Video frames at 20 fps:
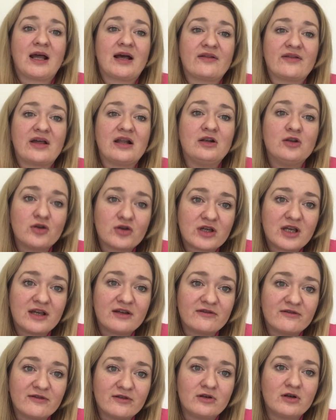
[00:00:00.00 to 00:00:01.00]
out there
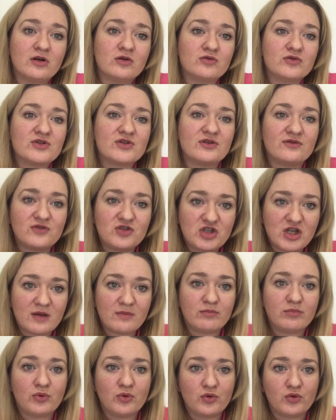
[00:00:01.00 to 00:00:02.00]
looking for old sort of
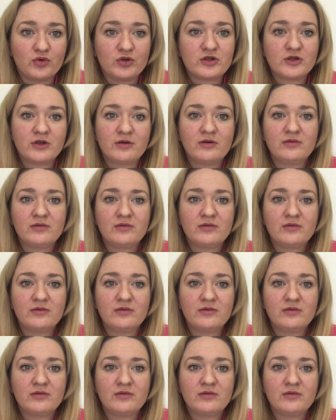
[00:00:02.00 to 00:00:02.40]
chipboard